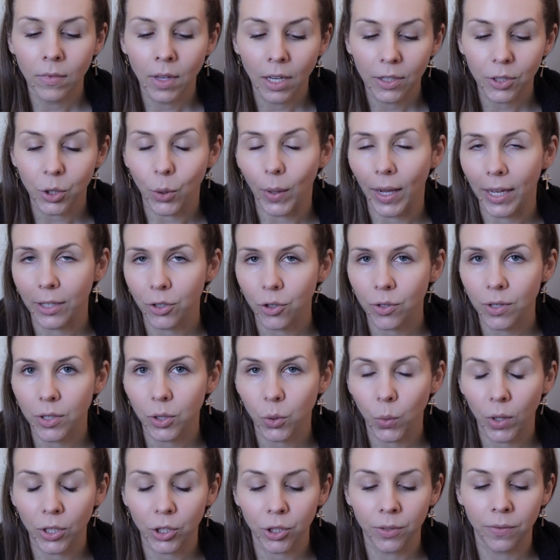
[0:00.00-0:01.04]
So answer this
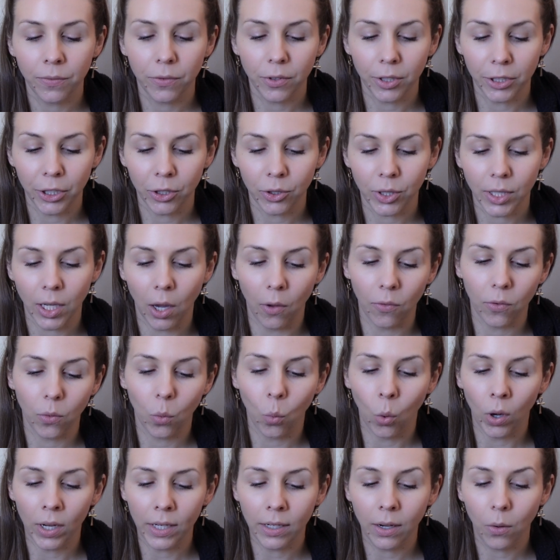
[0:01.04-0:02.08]
question for yourself.
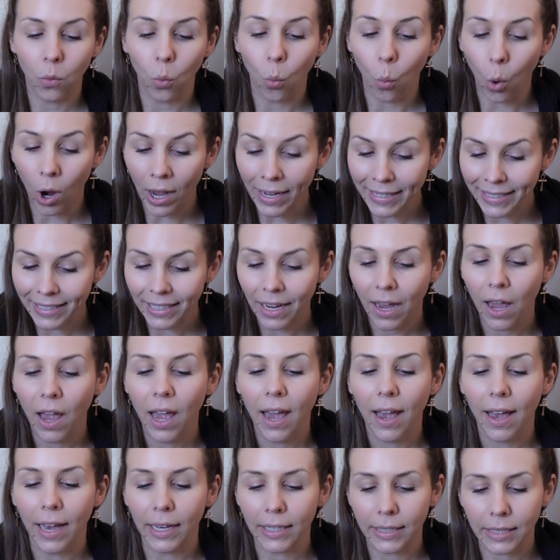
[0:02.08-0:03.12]
What
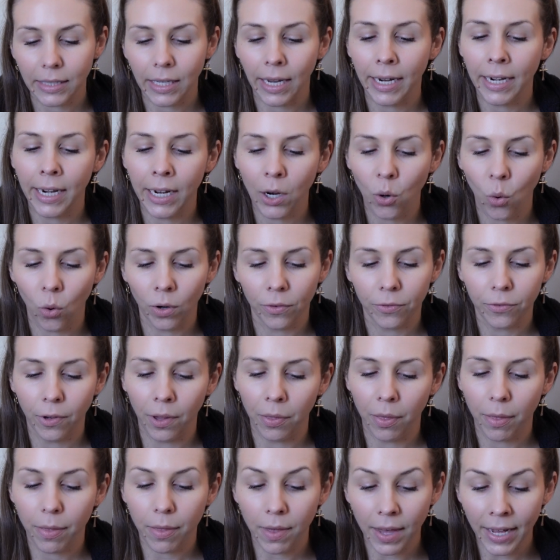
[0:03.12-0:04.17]
exciting or
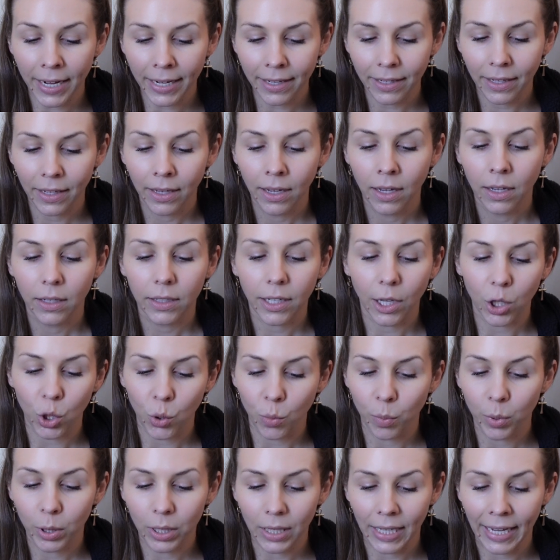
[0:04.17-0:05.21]
fun thing can
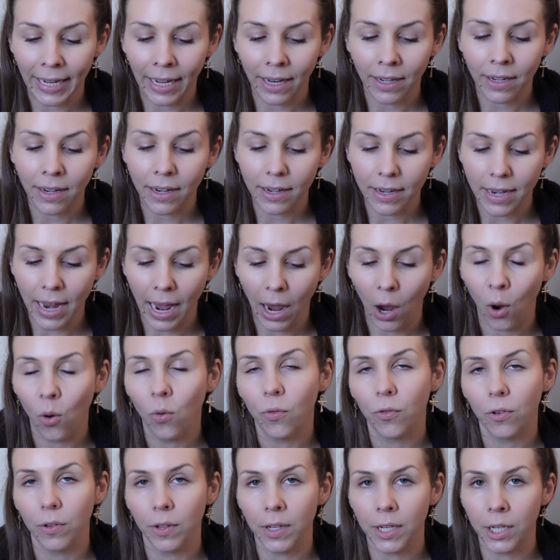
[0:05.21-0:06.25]
you plan now
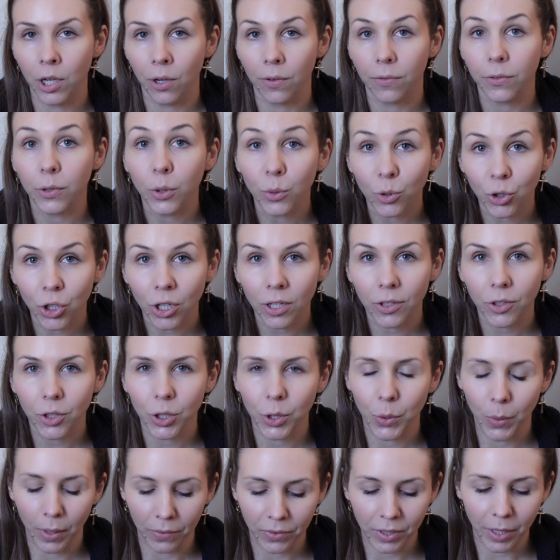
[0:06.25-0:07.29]
for the near future
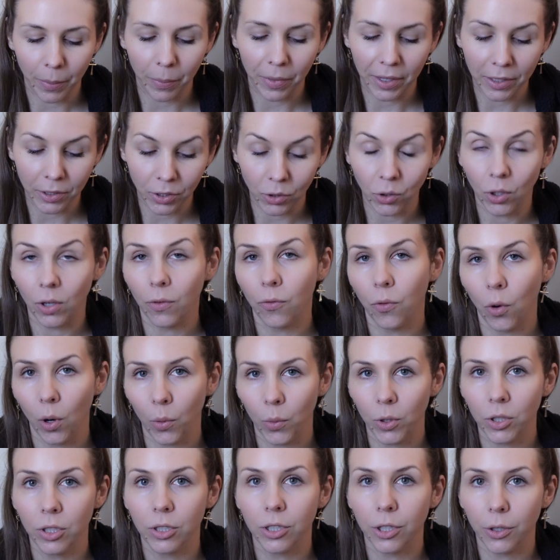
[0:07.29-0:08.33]
so you have something to look
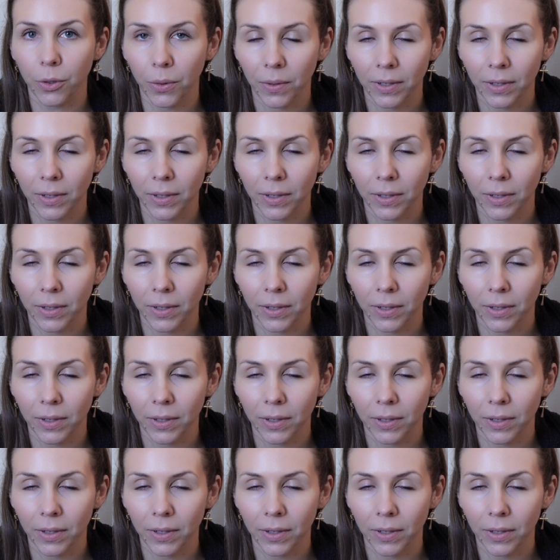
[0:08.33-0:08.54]
forward to?